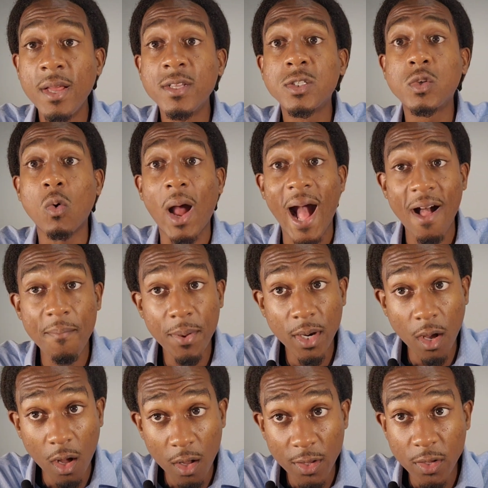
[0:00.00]
So I've been
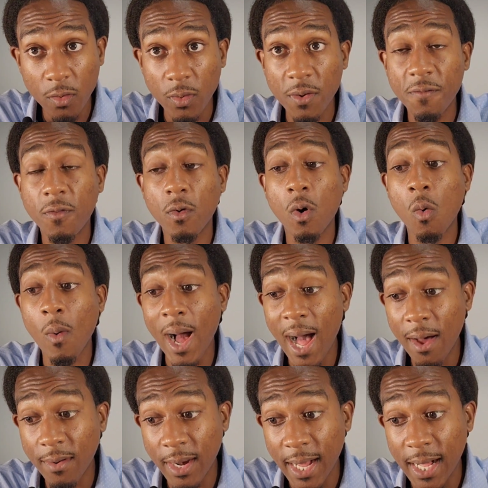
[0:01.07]
arguing for a
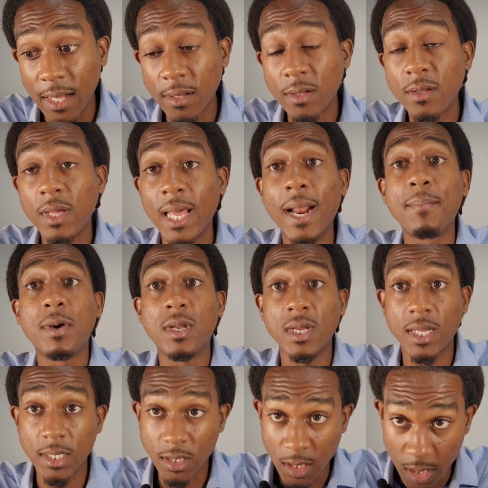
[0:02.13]
while now, and I'm going to
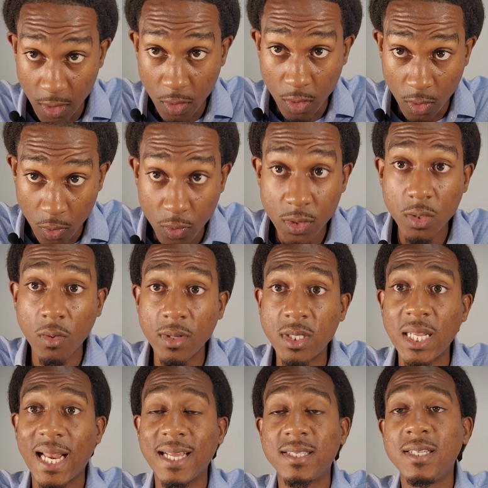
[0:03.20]
continue to do so
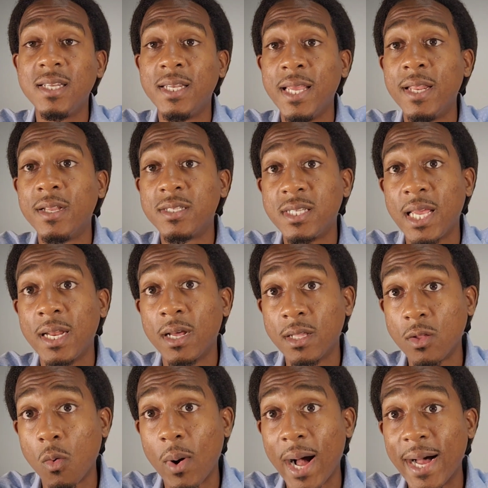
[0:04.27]
until I see data saying
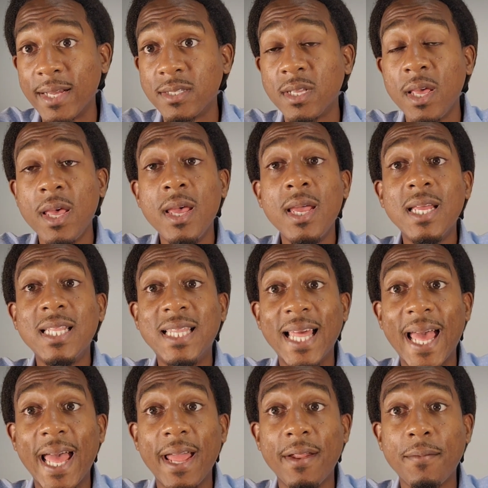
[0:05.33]
otherwise,
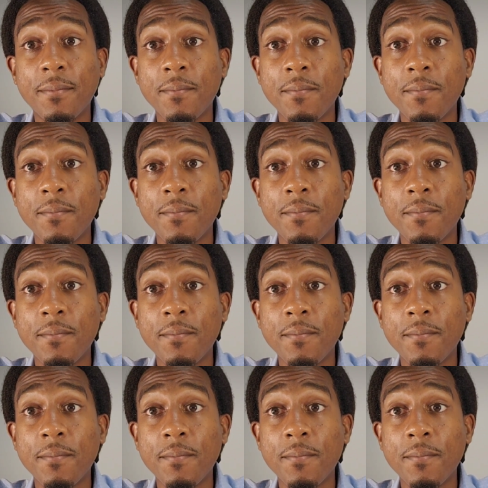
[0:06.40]
that